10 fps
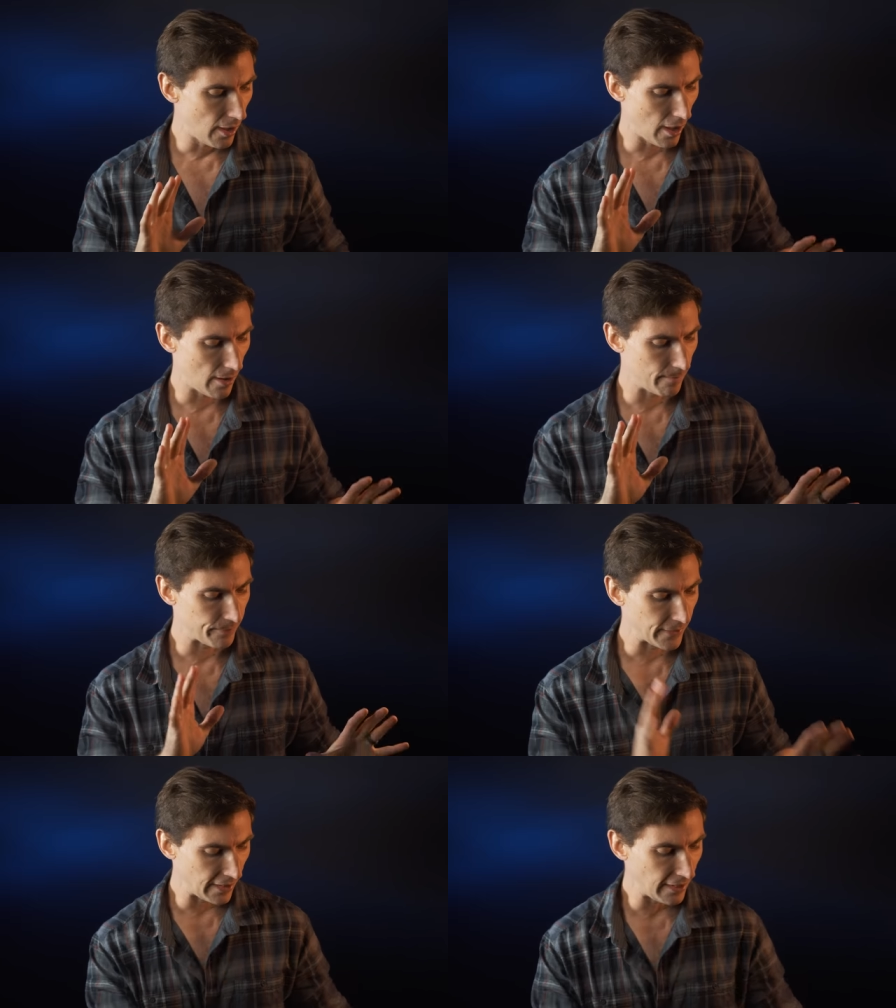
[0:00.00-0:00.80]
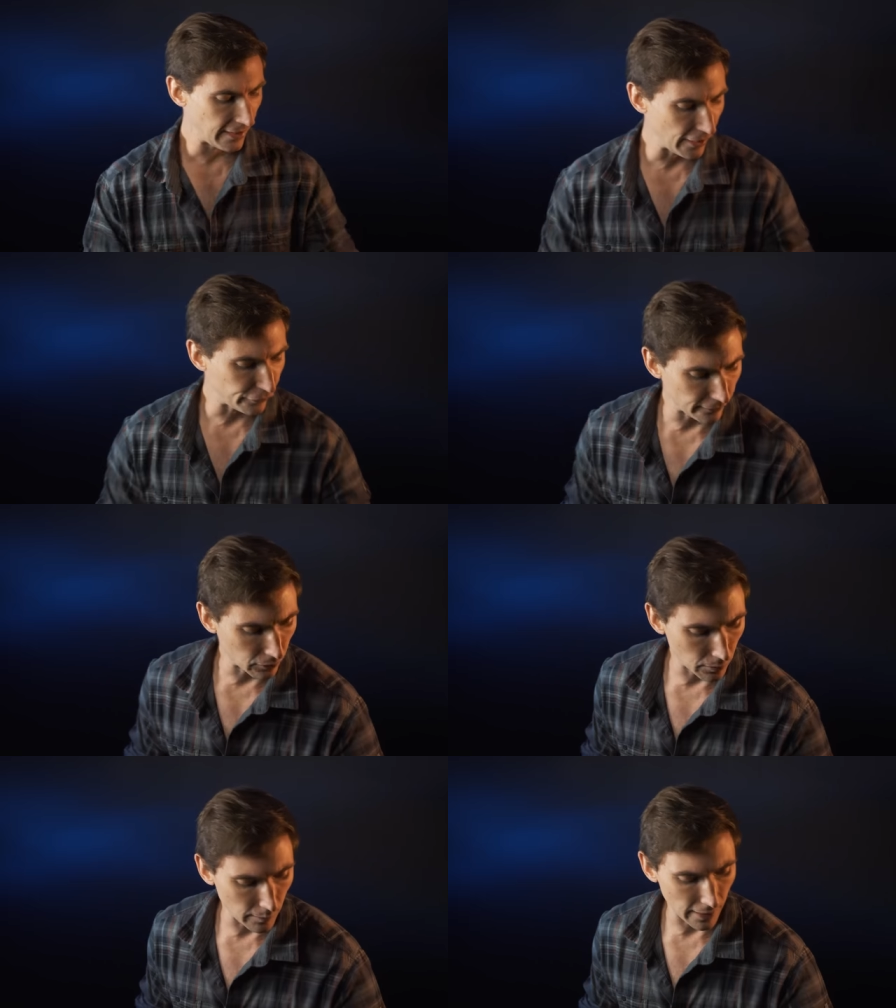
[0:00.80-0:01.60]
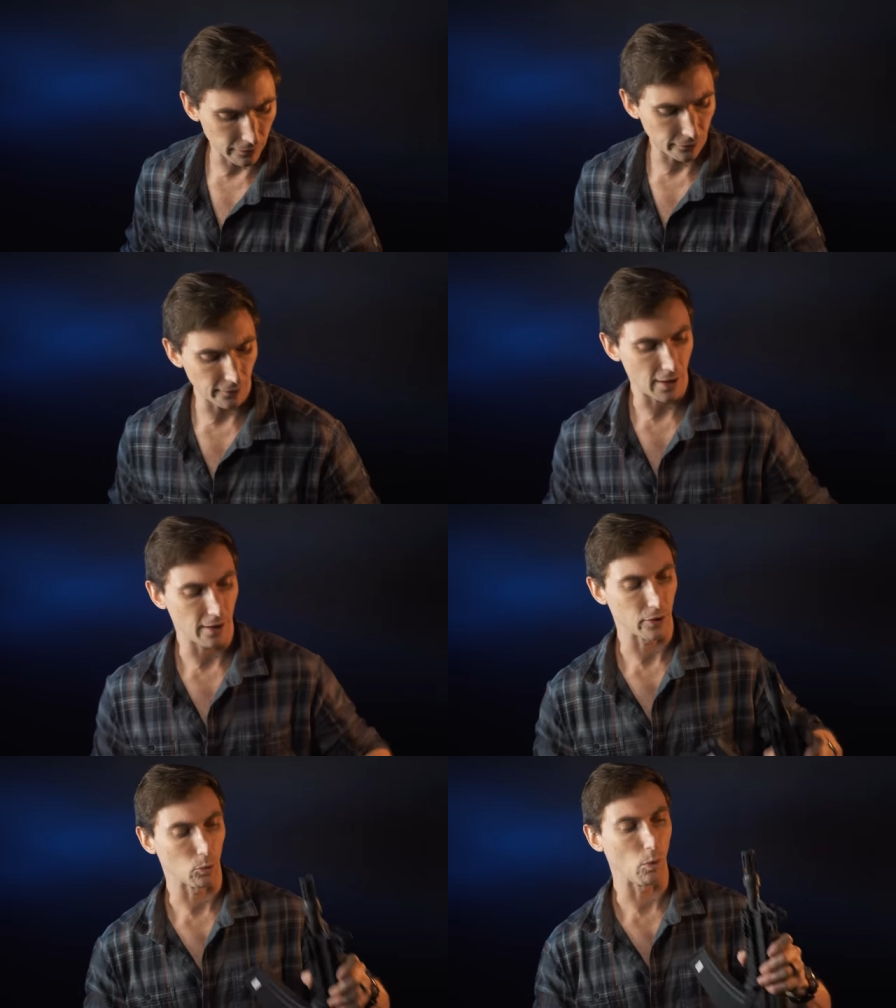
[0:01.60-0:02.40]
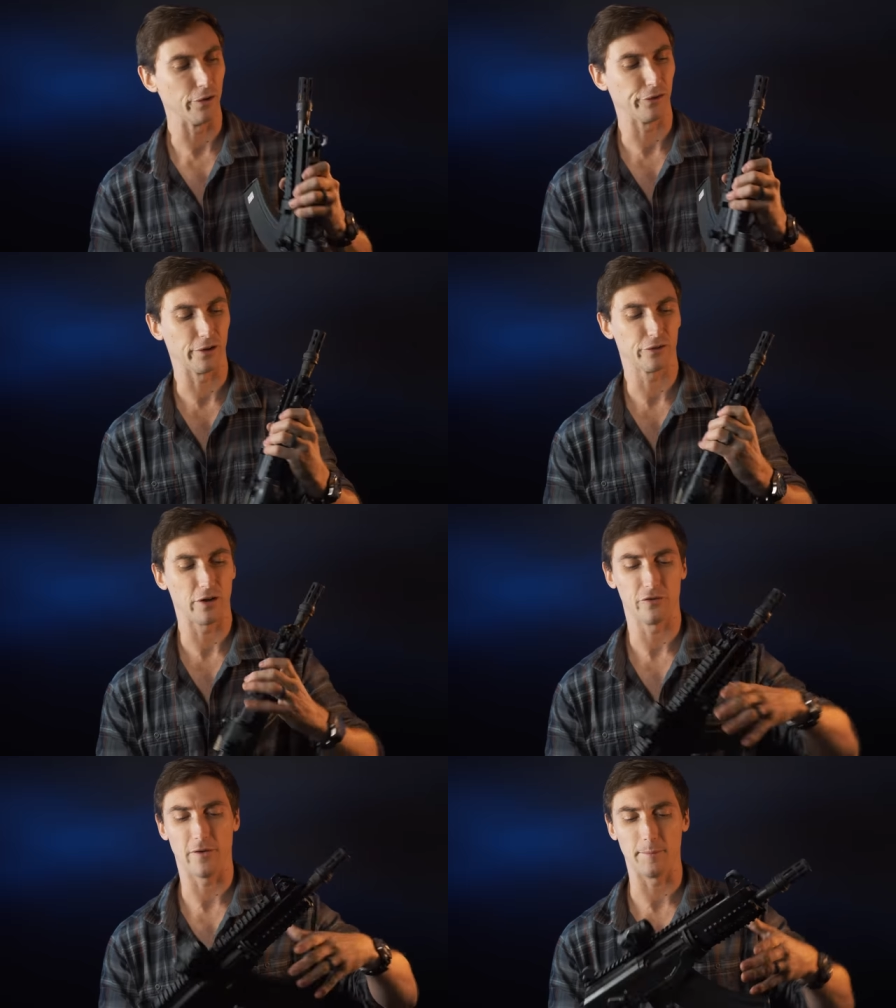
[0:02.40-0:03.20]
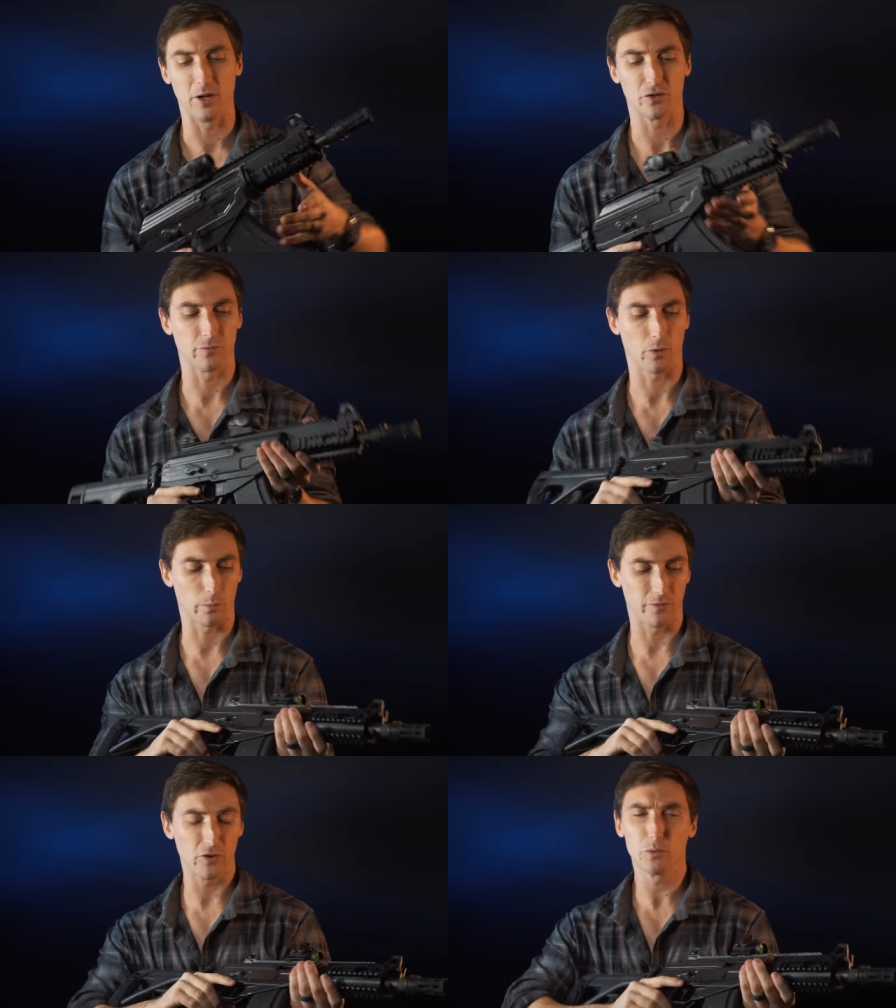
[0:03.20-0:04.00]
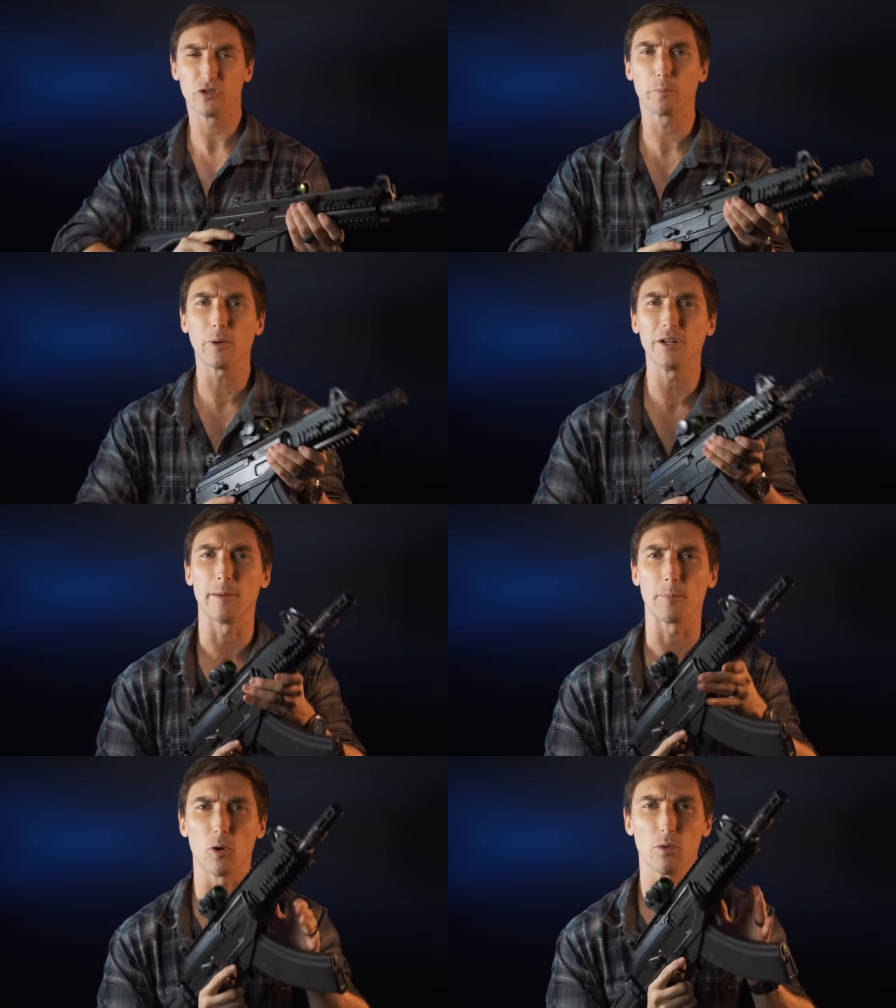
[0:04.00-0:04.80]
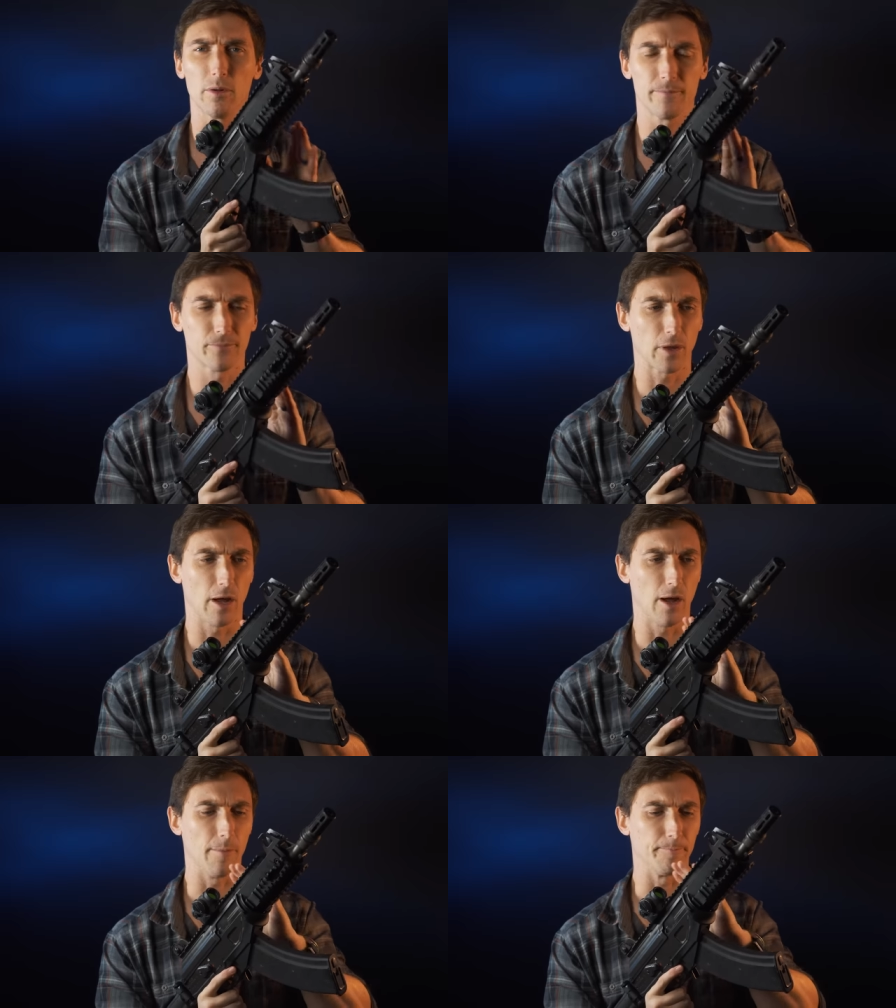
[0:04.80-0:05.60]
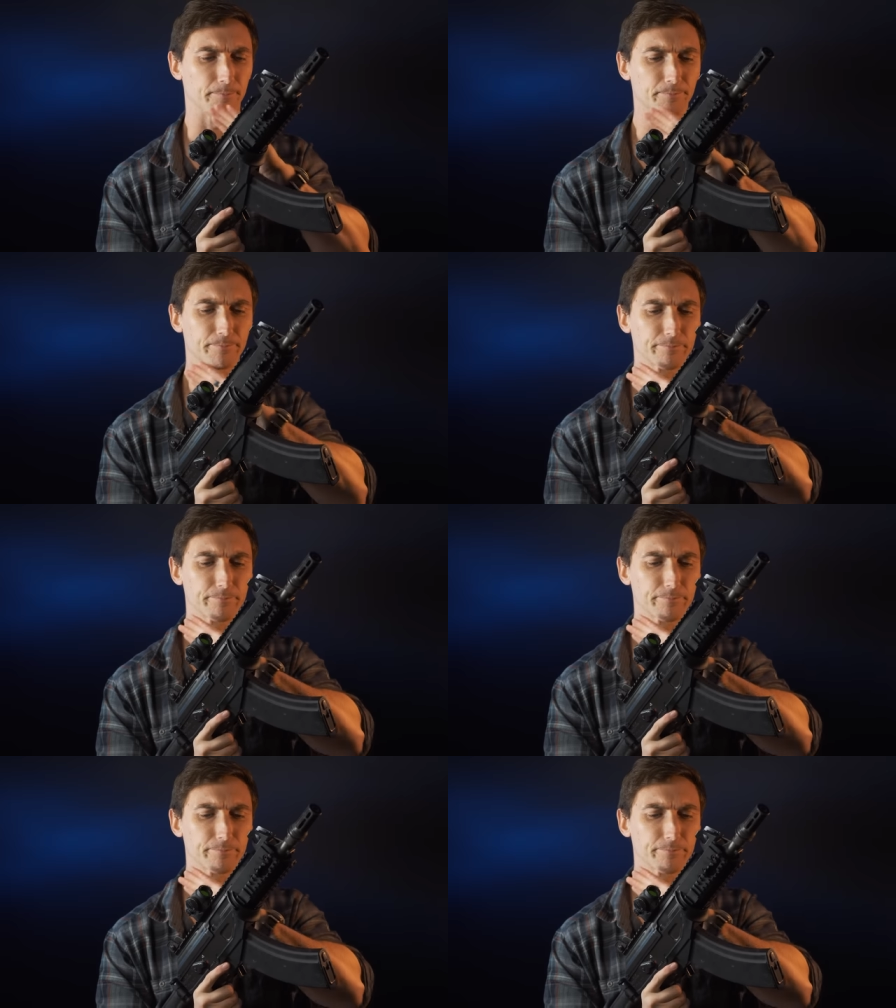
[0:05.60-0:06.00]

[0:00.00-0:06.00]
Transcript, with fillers: In any case, even if there was an exchange of ammunition for the review, which is pretty typical, and